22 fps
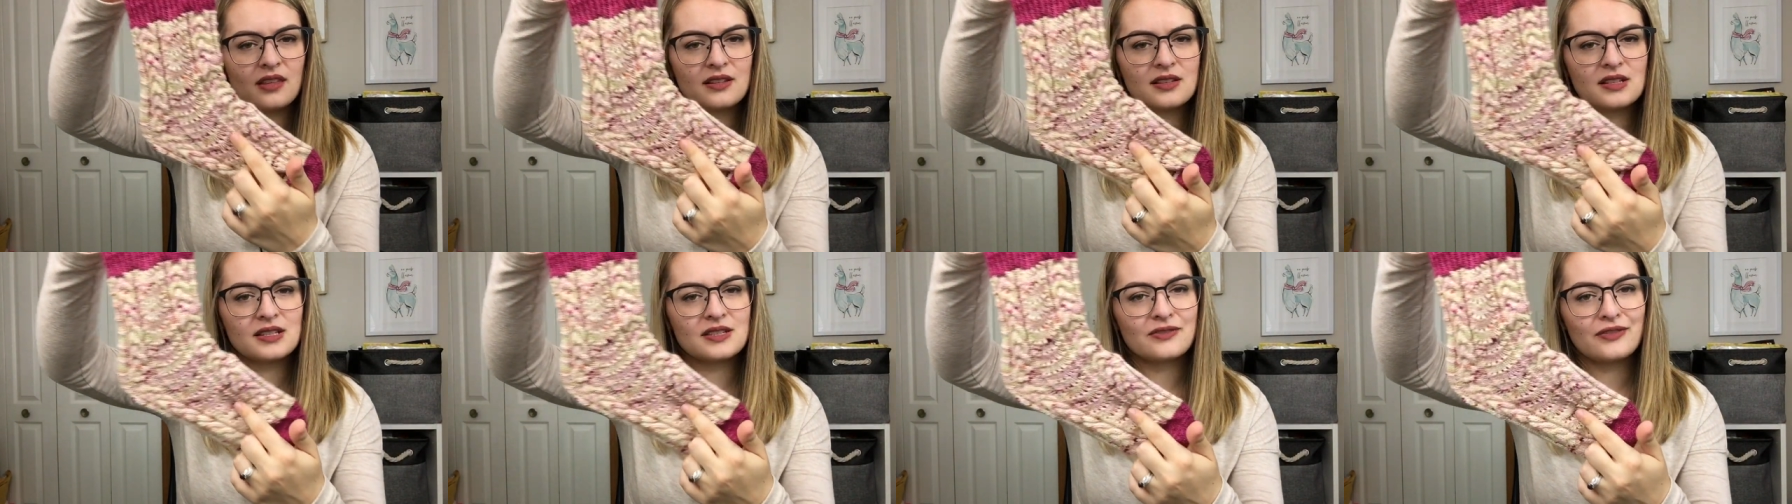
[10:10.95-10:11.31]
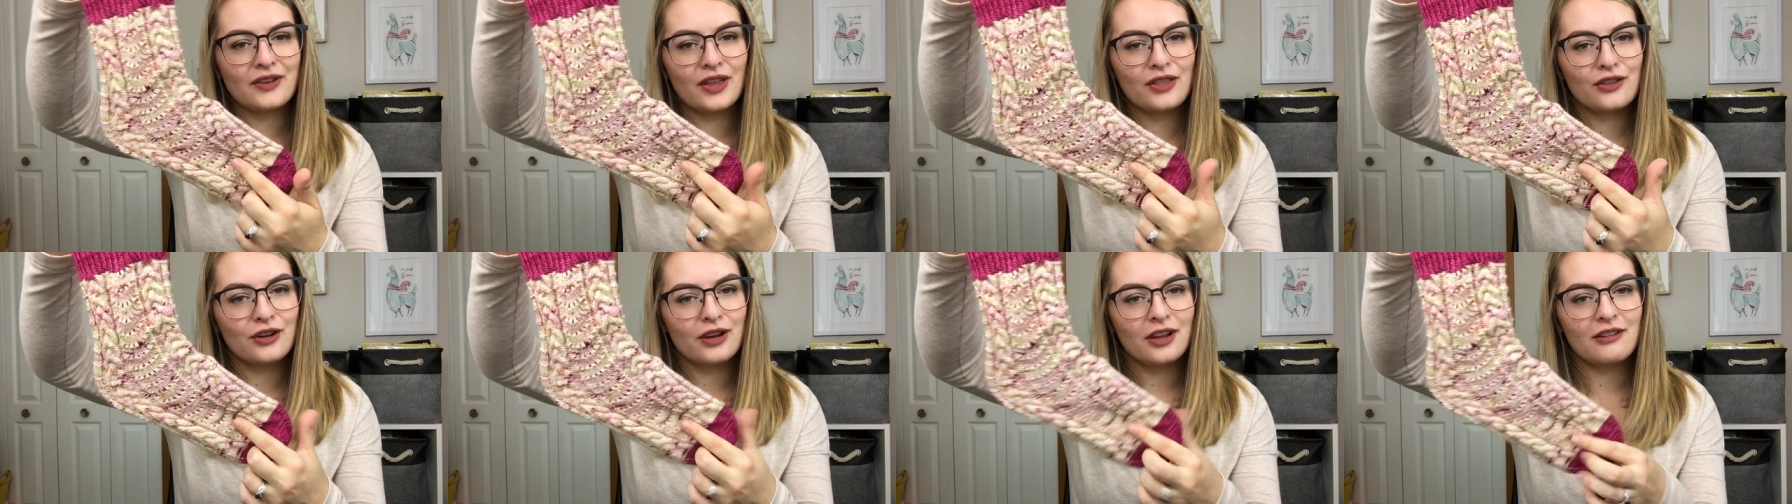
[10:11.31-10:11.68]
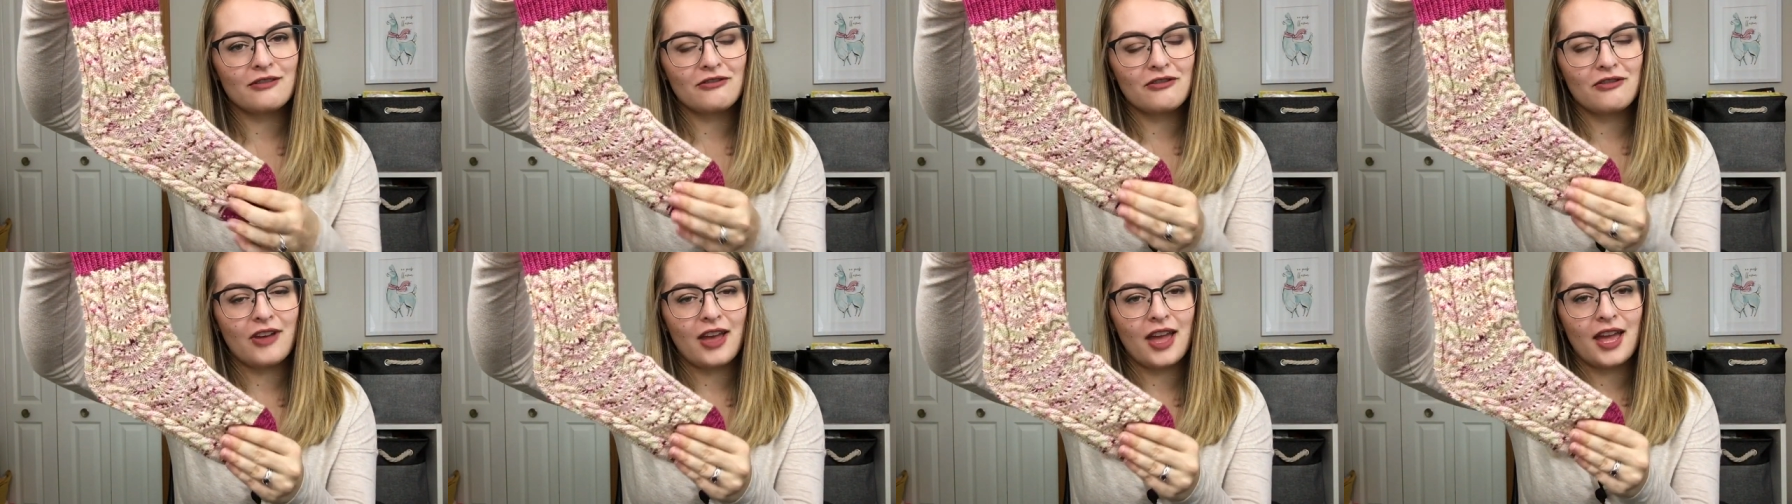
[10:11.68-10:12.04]
this feather
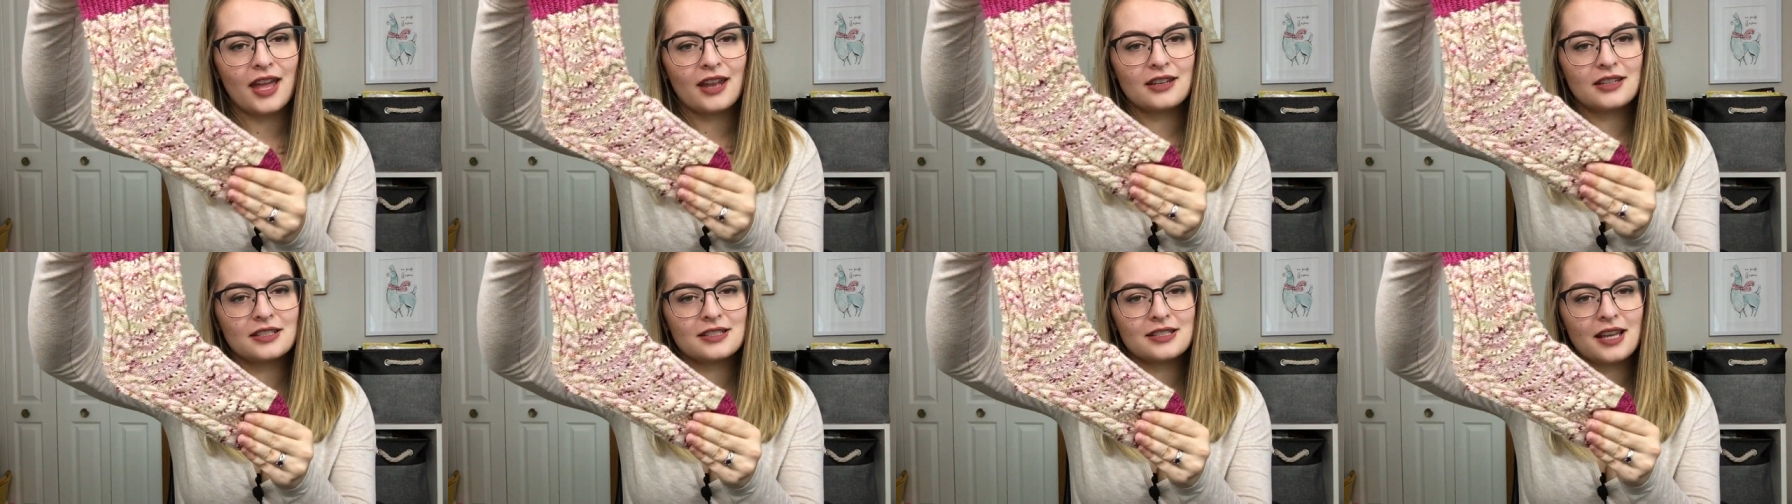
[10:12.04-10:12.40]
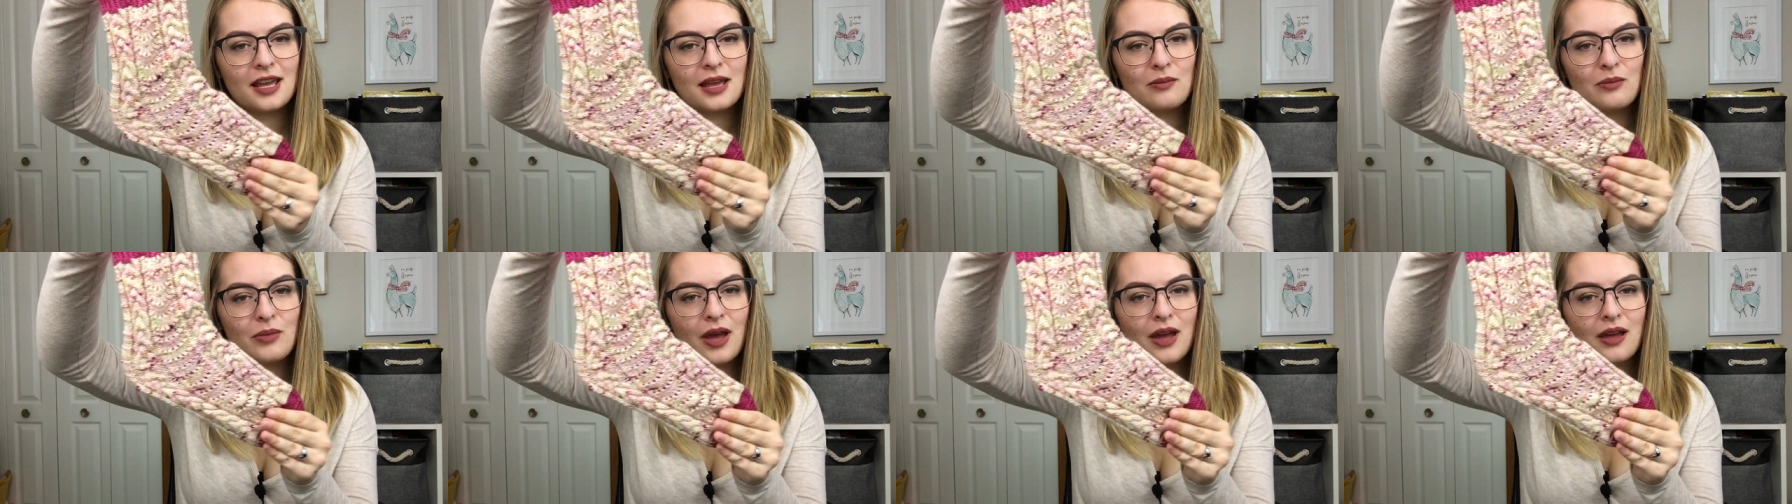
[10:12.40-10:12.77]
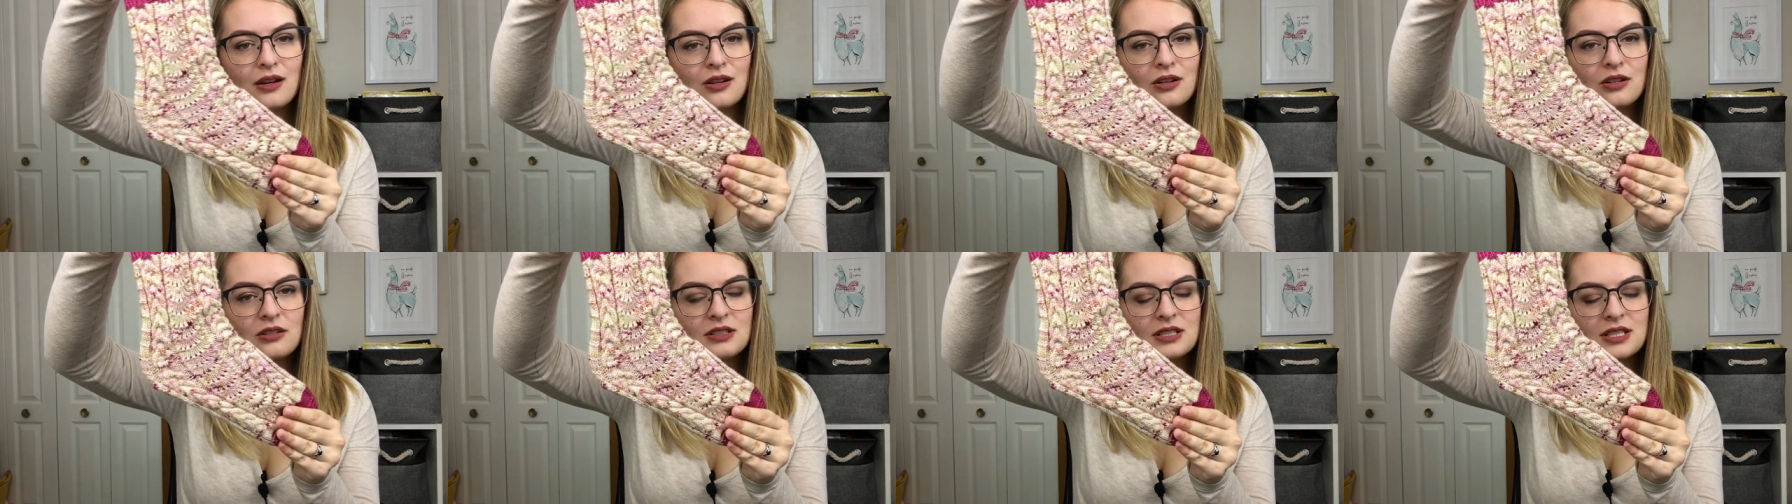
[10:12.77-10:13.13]
and fan type
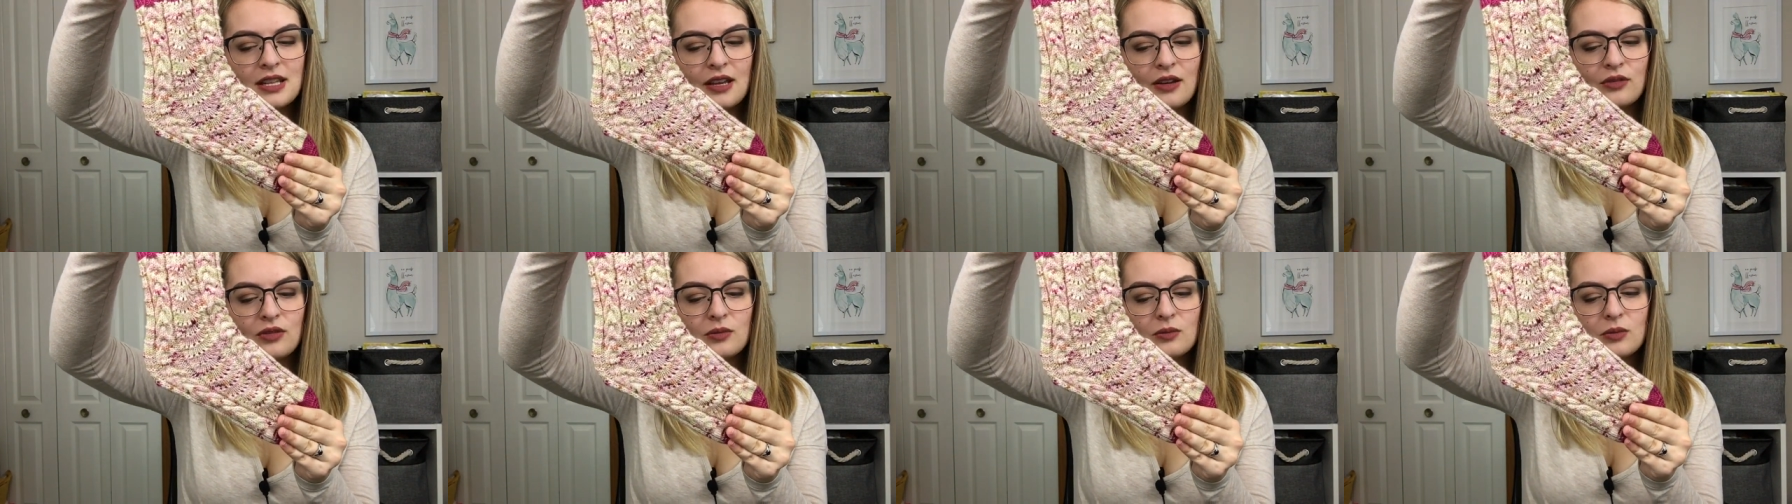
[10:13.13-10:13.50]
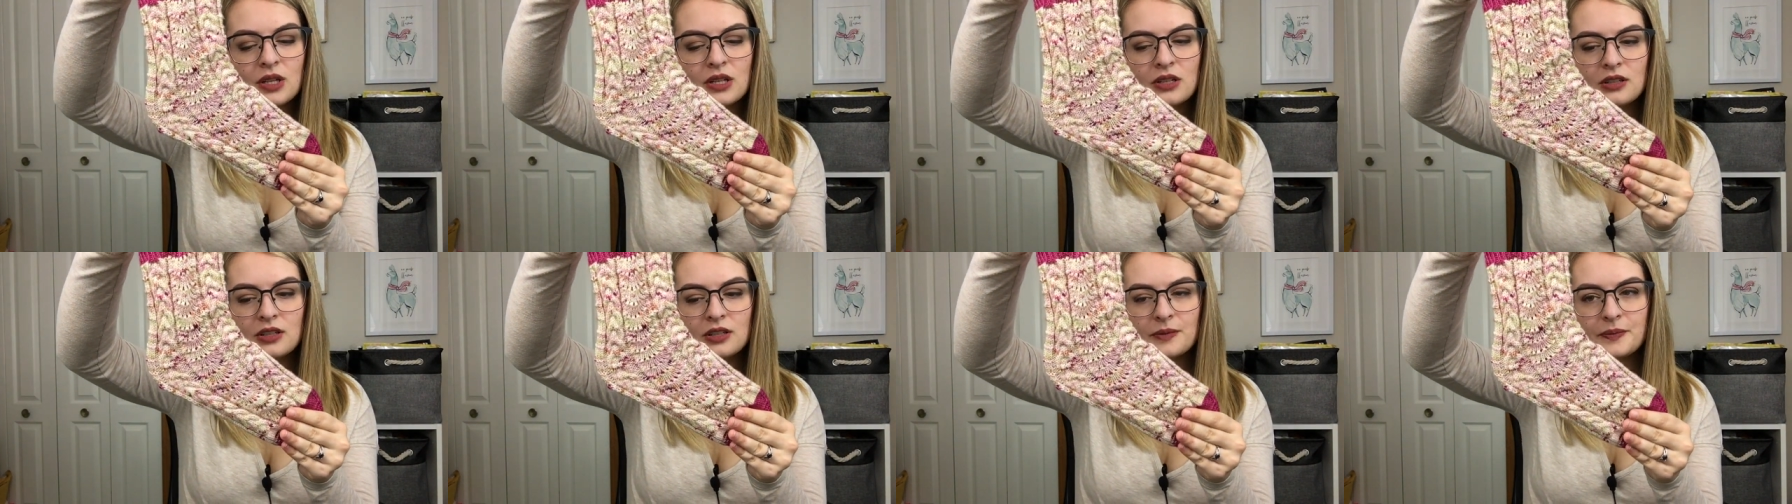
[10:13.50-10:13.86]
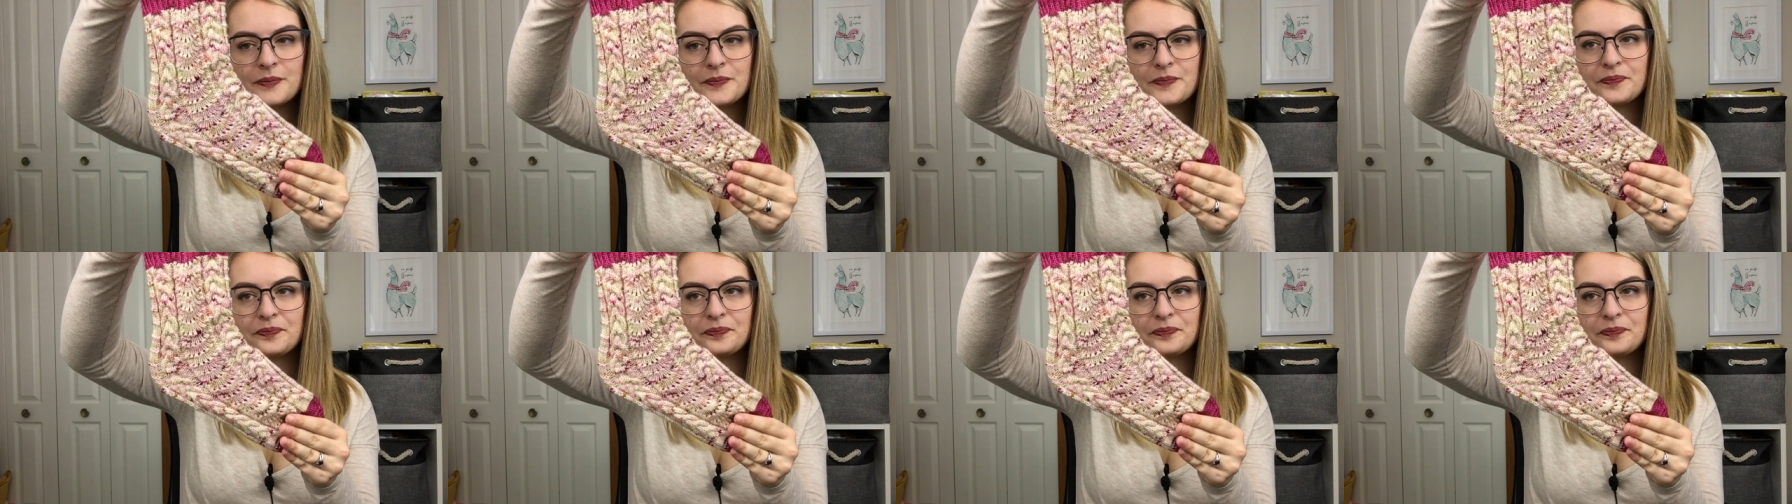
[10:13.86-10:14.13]
pattern down the middle.